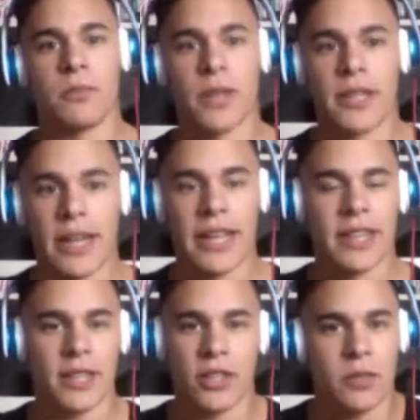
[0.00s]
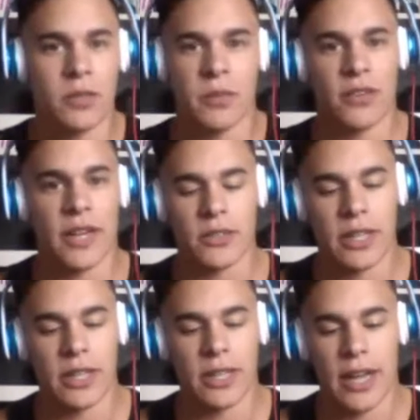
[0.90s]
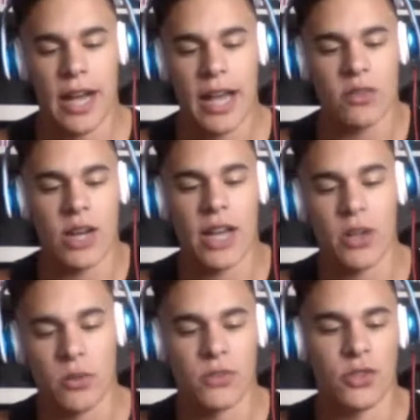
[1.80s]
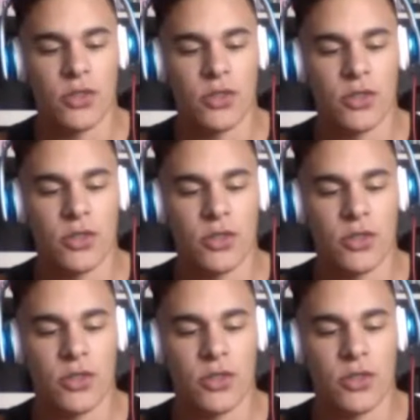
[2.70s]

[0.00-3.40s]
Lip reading: But I think they're going to be fine, dude. I have high hopes for the film.